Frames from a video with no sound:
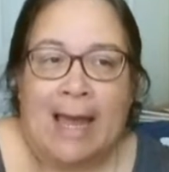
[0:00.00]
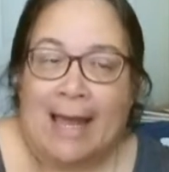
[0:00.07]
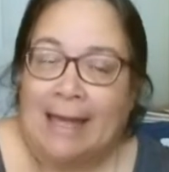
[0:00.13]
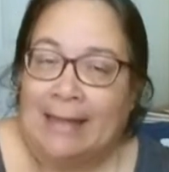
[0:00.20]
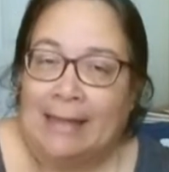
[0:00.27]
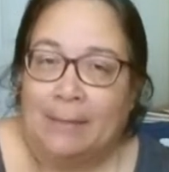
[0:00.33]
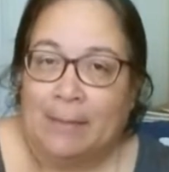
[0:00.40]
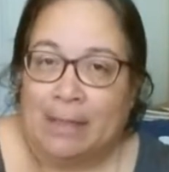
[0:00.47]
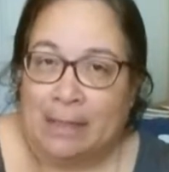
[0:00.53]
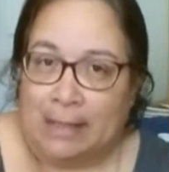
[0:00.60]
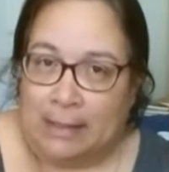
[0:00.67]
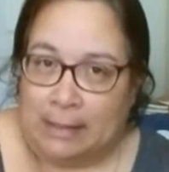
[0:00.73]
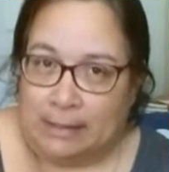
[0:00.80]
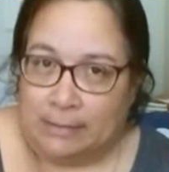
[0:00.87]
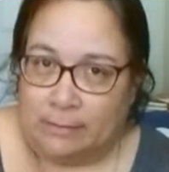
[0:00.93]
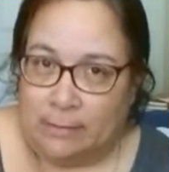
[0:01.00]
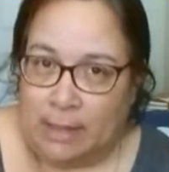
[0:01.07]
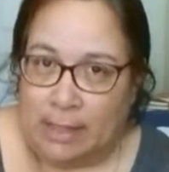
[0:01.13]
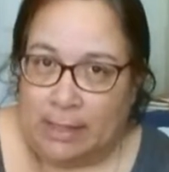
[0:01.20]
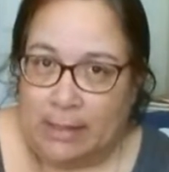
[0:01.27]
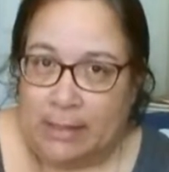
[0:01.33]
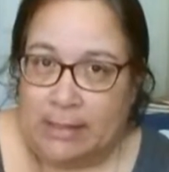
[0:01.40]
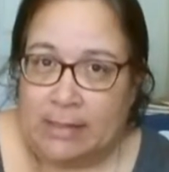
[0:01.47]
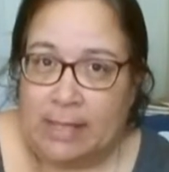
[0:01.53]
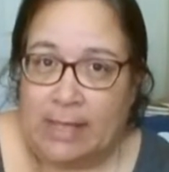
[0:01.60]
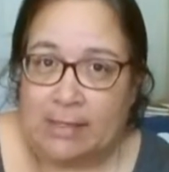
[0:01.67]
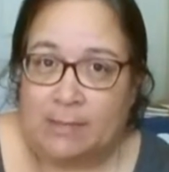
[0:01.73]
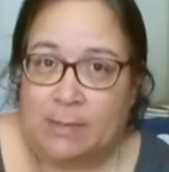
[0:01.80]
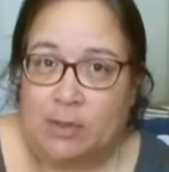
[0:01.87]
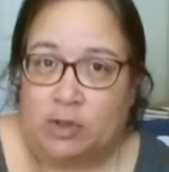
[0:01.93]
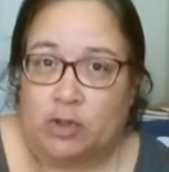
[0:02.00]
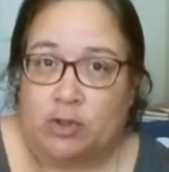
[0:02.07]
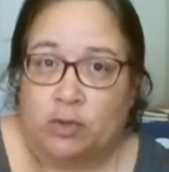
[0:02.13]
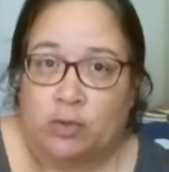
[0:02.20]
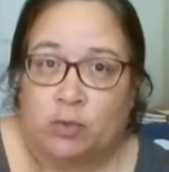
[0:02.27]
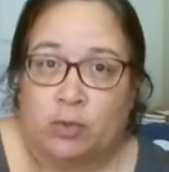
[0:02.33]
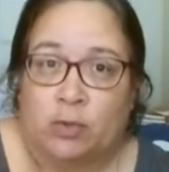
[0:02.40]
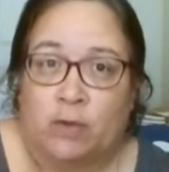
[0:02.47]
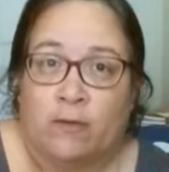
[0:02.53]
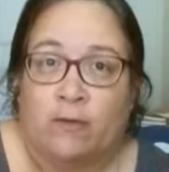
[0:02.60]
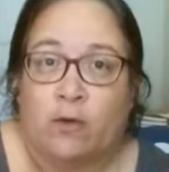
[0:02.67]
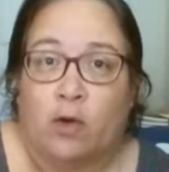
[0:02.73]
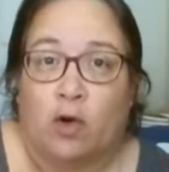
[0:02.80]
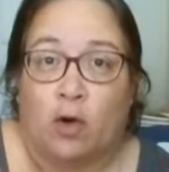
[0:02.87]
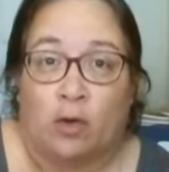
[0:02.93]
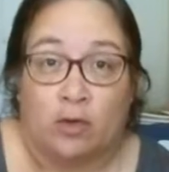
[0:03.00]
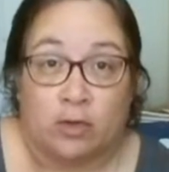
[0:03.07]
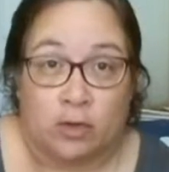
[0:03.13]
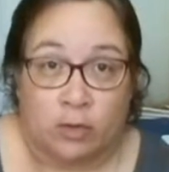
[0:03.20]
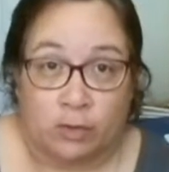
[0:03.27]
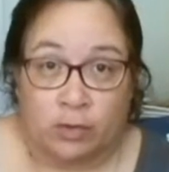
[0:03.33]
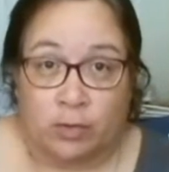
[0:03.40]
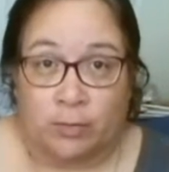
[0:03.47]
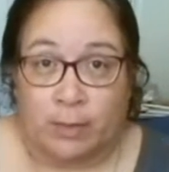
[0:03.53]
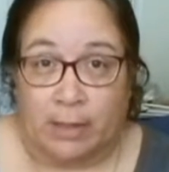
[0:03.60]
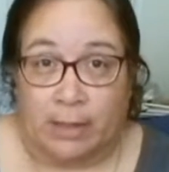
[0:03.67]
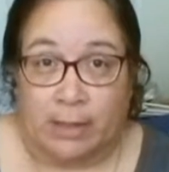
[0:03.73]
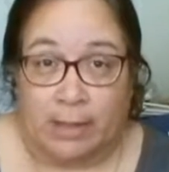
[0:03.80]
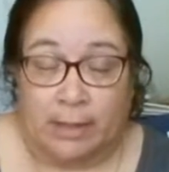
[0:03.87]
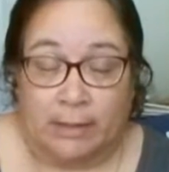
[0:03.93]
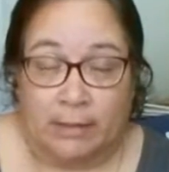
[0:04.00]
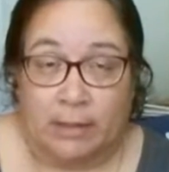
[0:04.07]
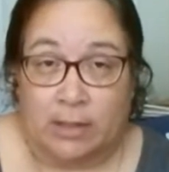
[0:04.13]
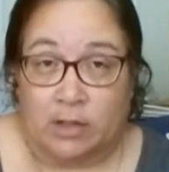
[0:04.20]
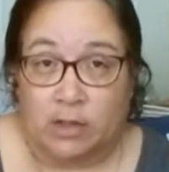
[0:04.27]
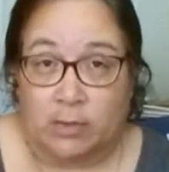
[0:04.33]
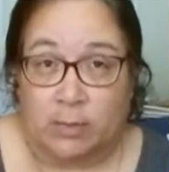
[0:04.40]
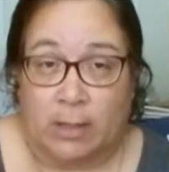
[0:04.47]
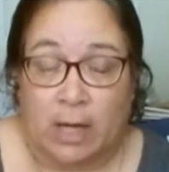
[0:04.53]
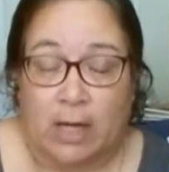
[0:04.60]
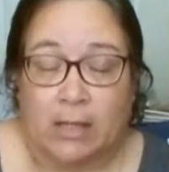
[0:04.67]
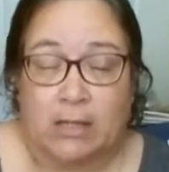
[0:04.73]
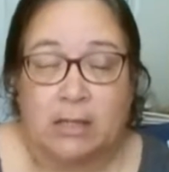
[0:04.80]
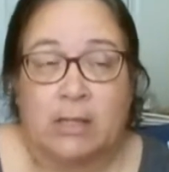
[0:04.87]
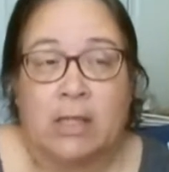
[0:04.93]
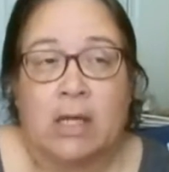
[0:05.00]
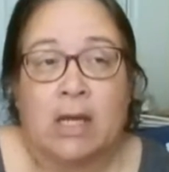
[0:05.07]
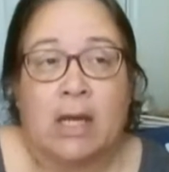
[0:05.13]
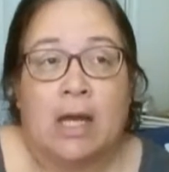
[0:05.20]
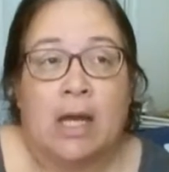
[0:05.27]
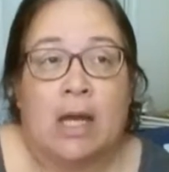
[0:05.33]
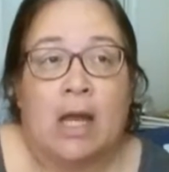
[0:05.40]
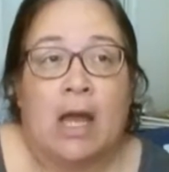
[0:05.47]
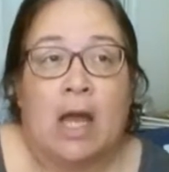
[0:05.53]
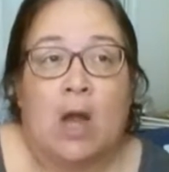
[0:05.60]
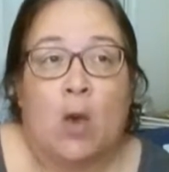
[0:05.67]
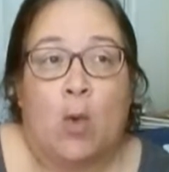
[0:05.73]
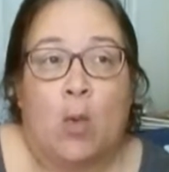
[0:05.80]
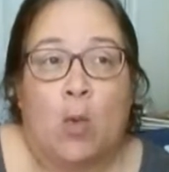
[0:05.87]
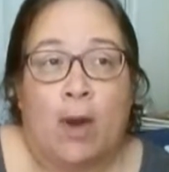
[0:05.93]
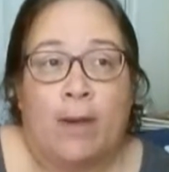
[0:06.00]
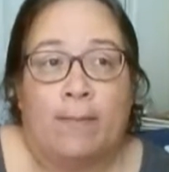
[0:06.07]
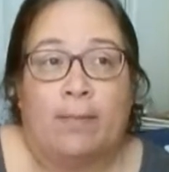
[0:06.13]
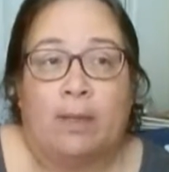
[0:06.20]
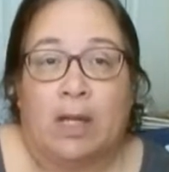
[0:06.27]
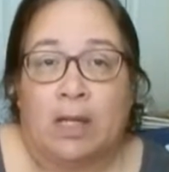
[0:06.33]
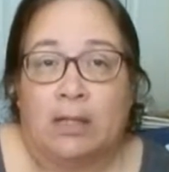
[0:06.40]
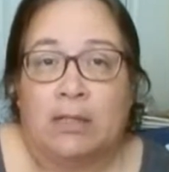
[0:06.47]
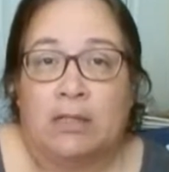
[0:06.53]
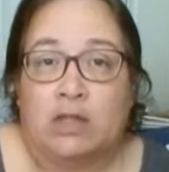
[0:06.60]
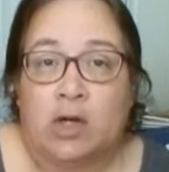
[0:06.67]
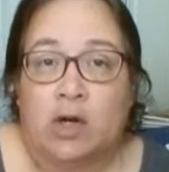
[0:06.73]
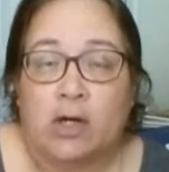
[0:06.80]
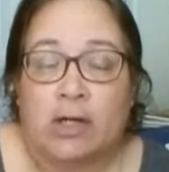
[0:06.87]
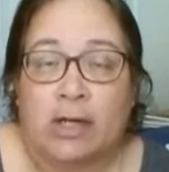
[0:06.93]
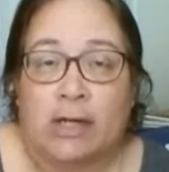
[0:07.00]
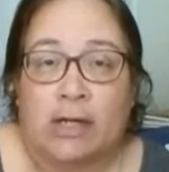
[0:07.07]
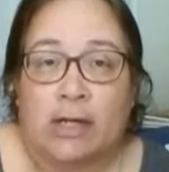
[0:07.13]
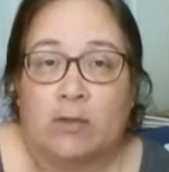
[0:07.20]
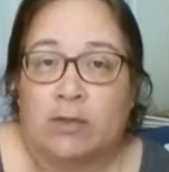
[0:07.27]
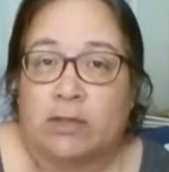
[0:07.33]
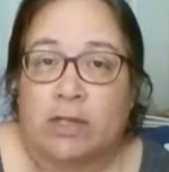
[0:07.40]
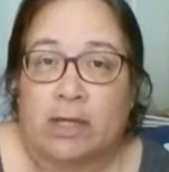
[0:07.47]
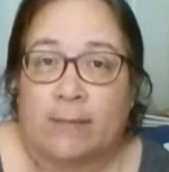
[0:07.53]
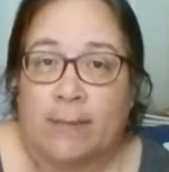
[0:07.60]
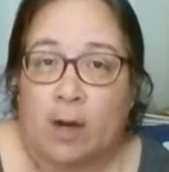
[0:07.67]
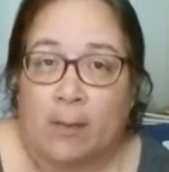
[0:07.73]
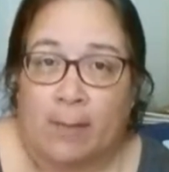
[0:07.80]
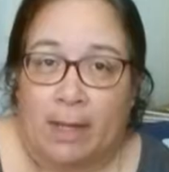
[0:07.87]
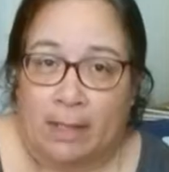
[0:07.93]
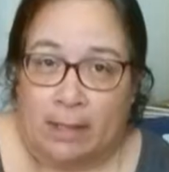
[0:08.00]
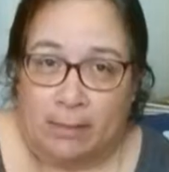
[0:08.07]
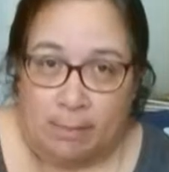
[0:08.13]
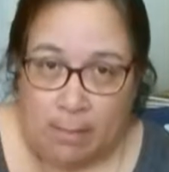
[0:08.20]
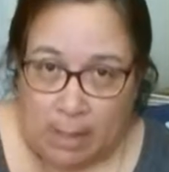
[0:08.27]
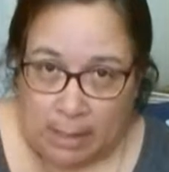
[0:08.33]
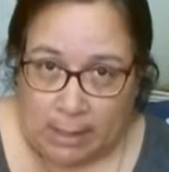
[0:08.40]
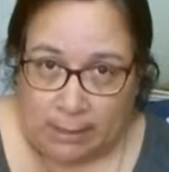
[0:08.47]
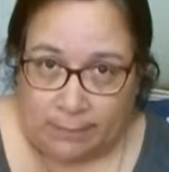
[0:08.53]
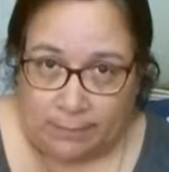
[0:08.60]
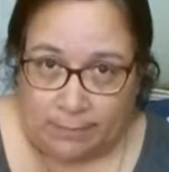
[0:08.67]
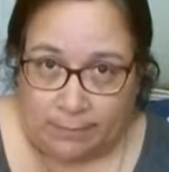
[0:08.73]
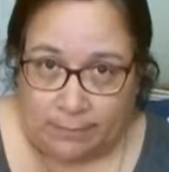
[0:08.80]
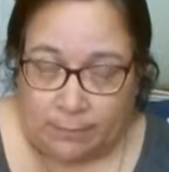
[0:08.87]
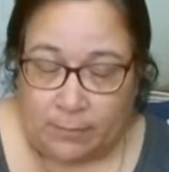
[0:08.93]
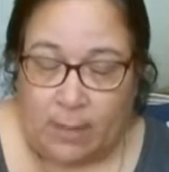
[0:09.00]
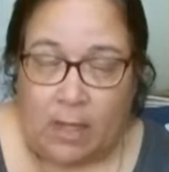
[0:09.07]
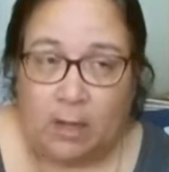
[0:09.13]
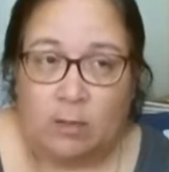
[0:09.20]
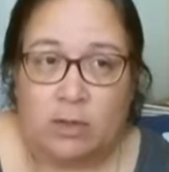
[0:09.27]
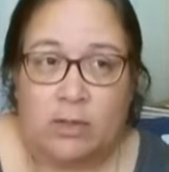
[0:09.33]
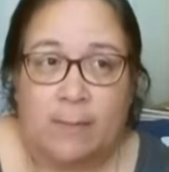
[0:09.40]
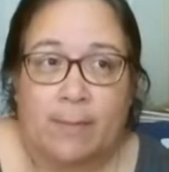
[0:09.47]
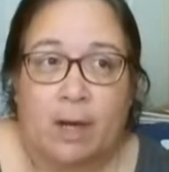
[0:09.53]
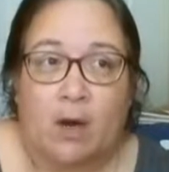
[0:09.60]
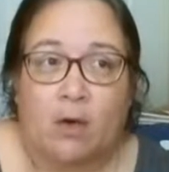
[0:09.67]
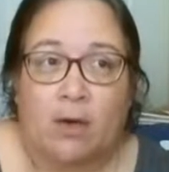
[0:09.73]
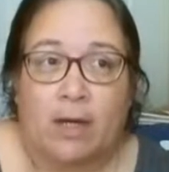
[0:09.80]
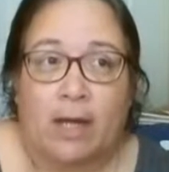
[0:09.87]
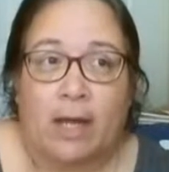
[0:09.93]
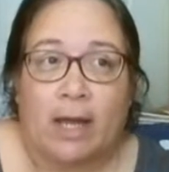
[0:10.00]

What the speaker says: in the beginning, and this has been true for all social media, not just blogs, when blogs started, it was not about making money. It was about